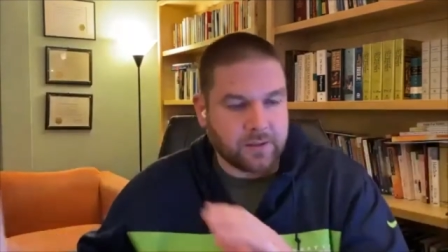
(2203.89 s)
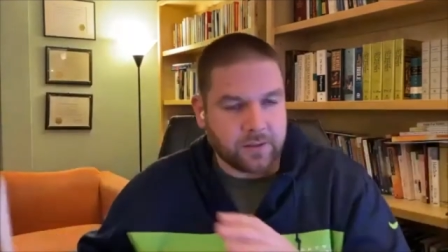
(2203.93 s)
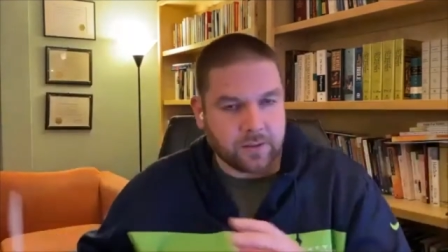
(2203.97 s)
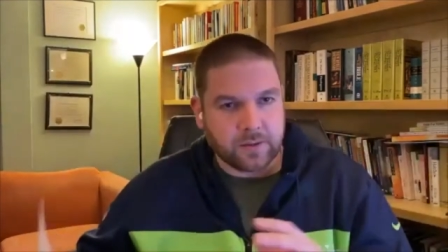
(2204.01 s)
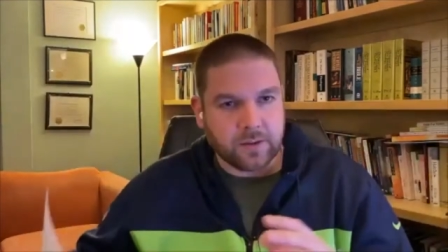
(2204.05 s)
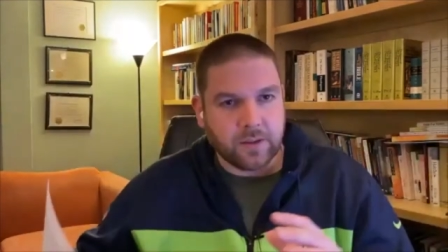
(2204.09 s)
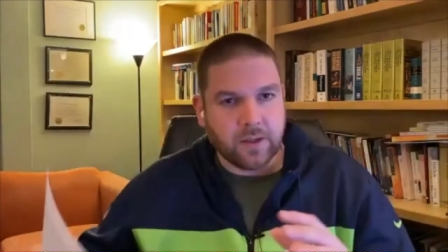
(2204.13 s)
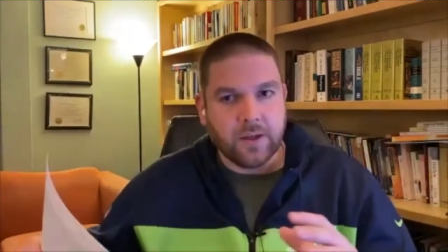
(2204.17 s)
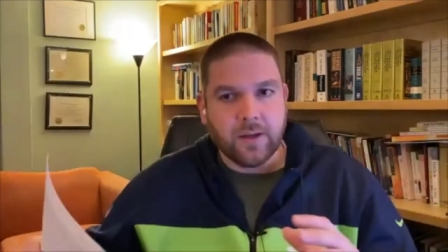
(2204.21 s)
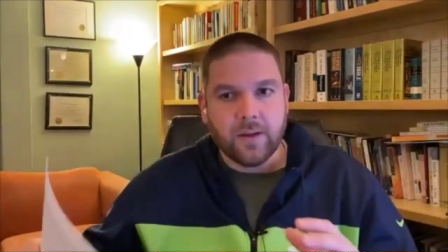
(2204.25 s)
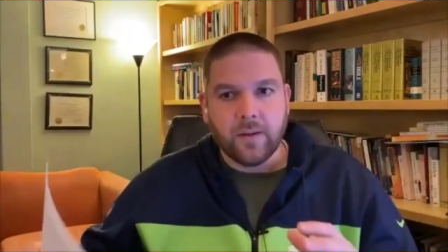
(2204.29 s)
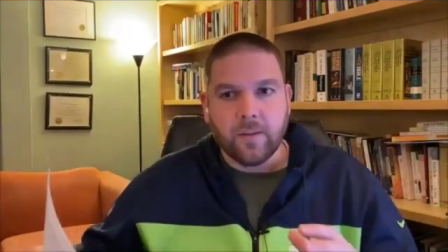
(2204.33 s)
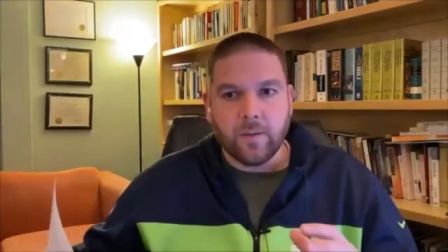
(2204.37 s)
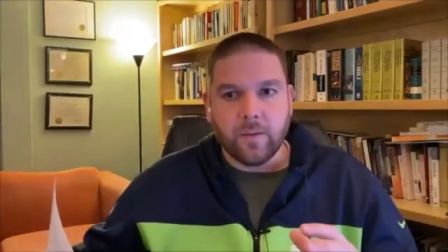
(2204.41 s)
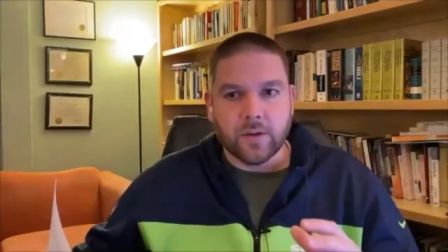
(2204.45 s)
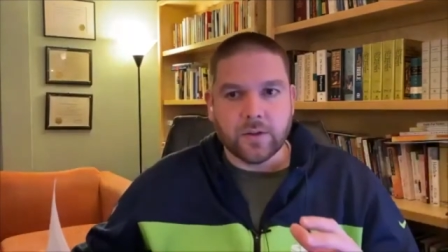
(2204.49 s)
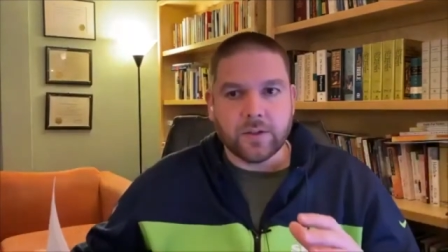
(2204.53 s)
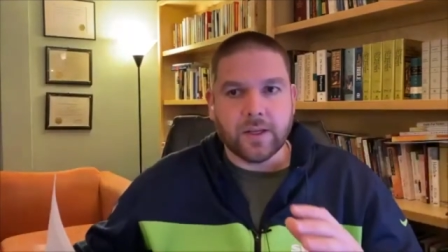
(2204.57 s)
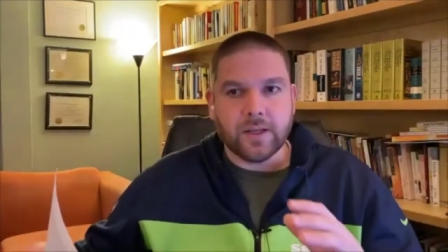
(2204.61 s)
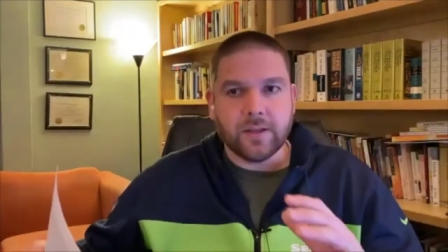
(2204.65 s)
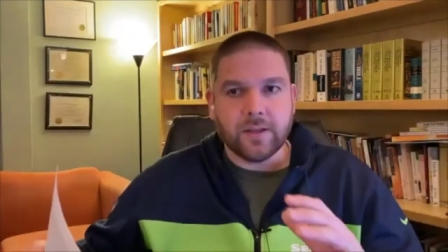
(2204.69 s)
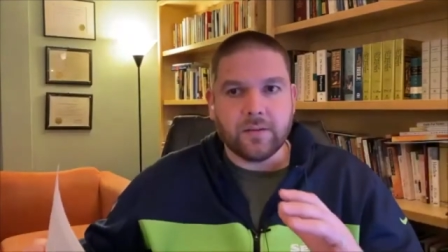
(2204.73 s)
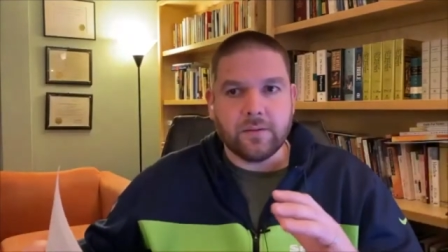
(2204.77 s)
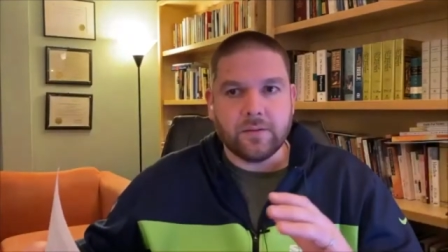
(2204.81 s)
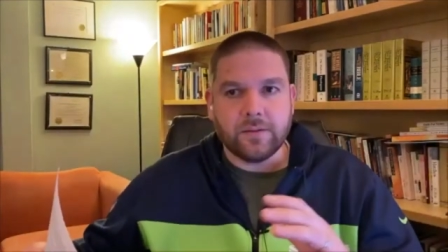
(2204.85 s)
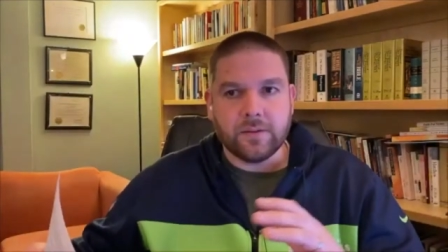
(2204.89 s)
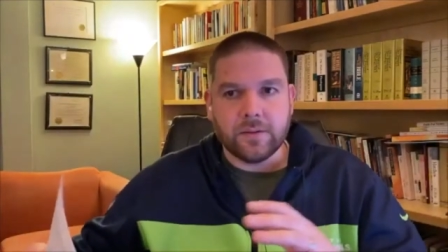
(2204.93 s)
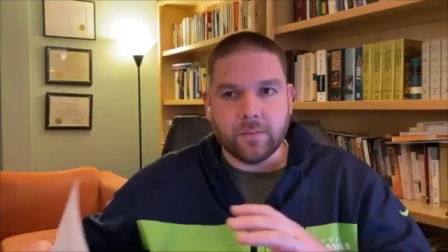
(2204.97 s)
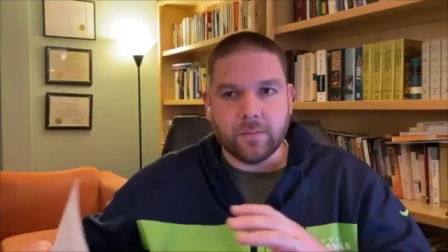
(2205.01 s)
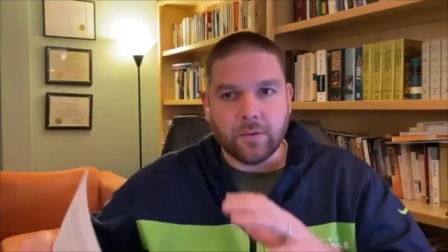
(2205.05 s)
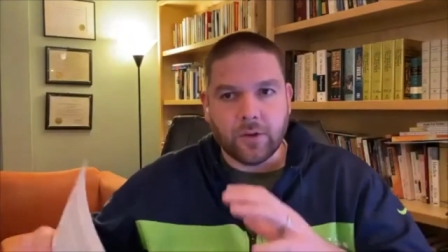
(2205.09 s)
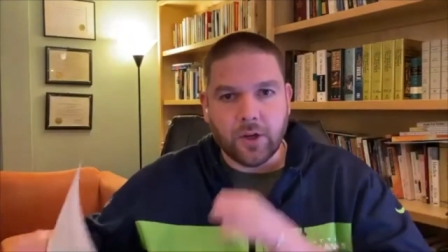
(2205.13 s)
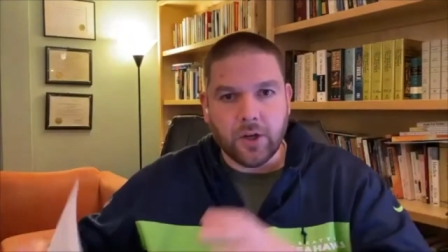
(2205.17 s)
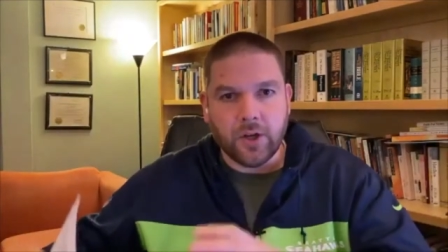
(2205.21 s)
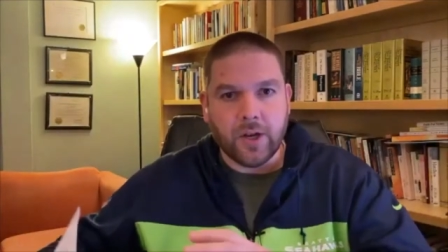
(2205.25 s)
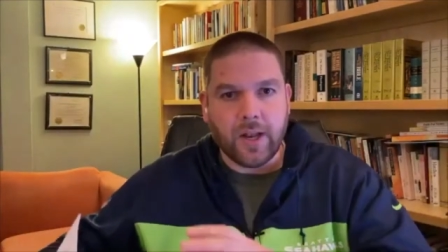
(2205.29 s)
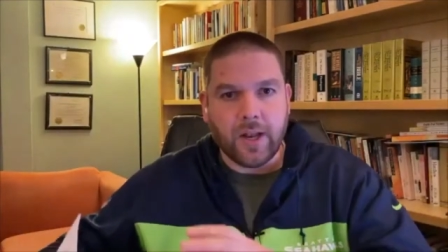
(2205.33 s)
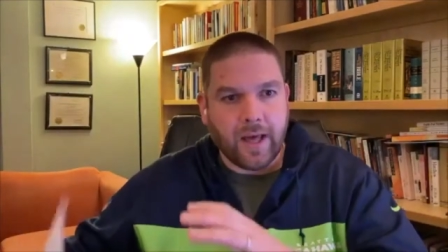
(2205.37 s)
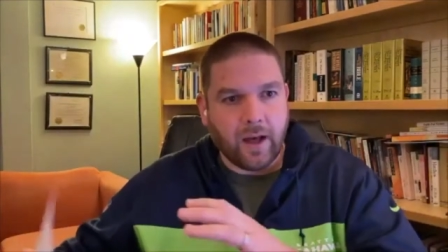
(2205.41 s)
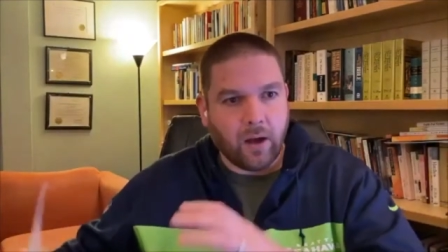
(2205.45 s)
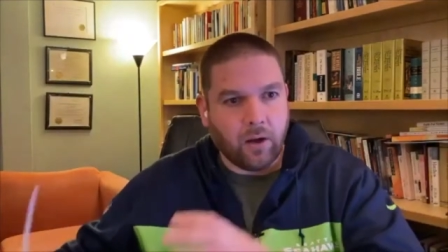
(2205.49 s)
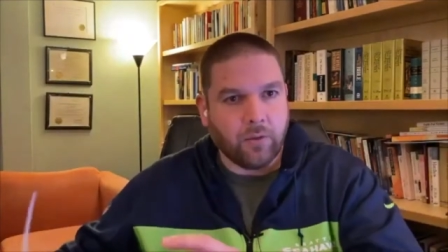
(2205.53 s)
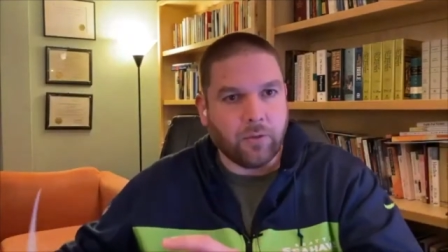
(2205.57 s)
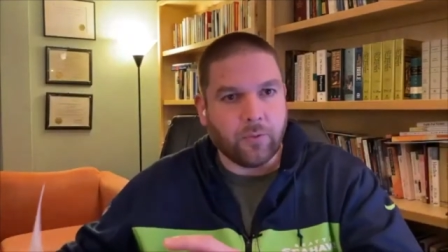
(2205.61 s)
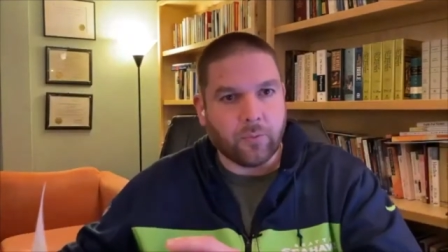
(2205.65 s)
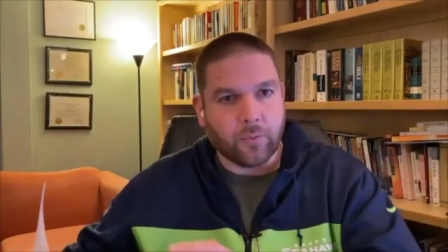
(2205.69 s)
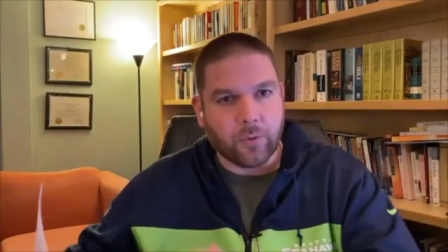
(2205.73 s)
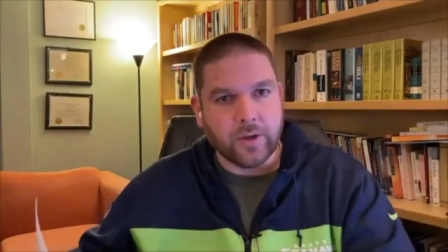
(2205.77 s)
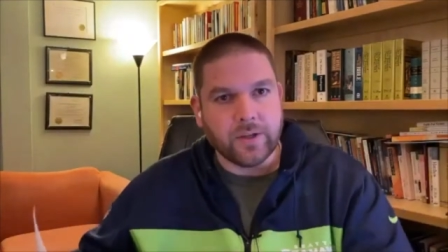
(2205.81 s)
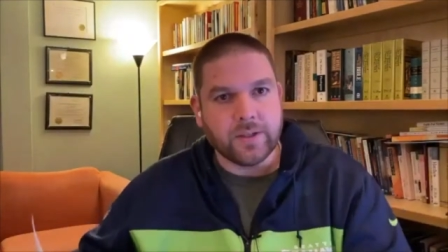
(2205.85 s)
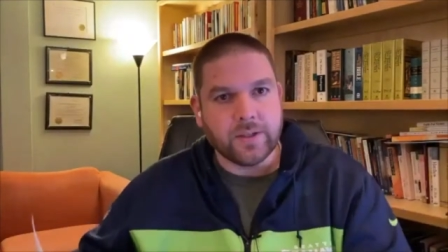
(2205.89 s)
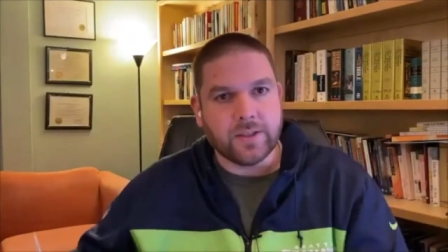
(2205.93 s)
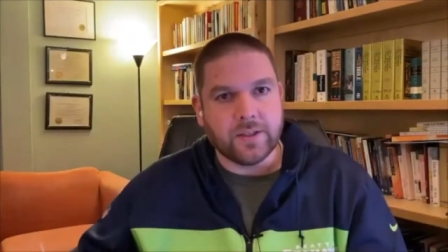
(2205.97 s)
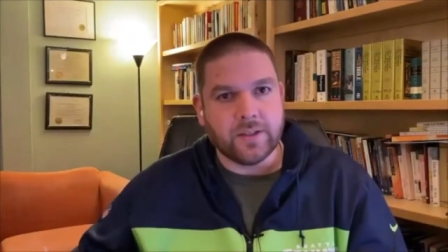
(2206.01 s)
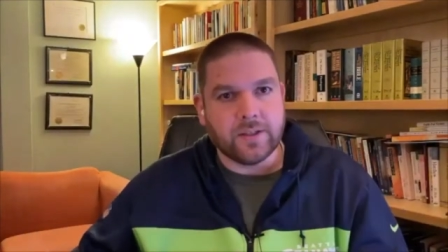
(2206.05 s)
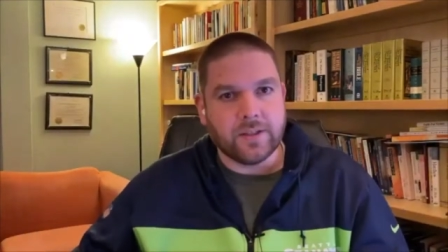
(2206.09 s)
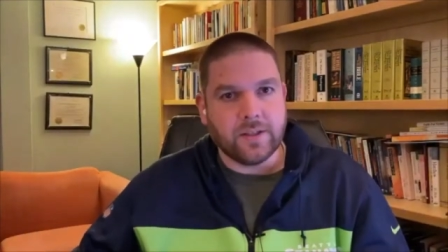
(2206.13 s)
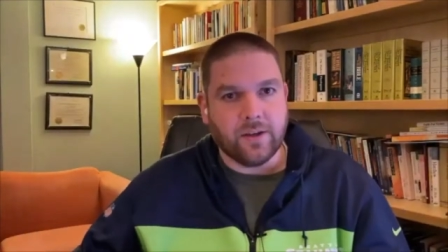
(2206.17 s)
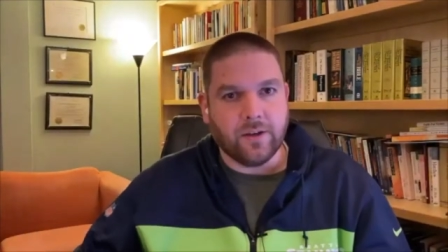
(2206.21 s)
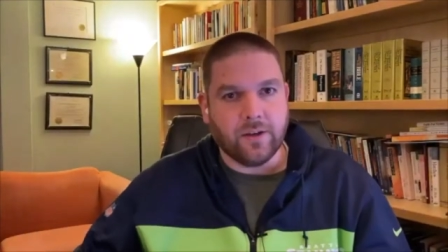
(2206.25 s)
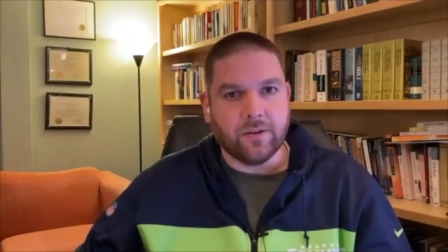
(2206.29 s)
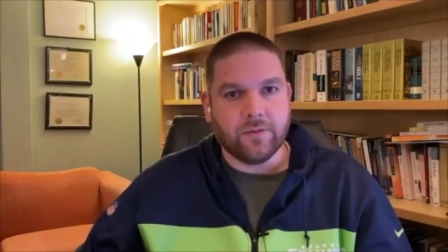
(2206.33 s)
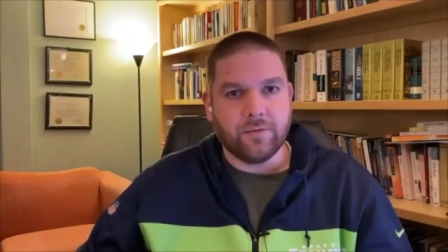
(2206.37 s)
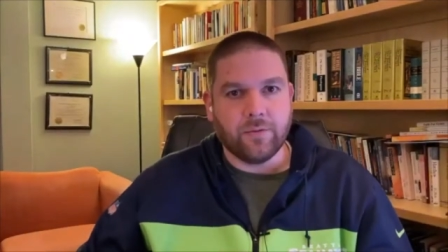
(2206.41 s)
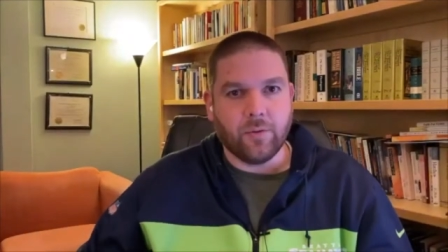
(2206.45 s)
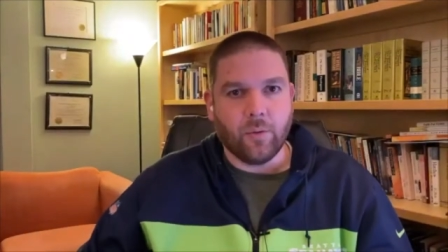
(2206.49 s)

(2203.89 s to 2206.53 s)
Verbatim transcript: There's there's like some good health reasons here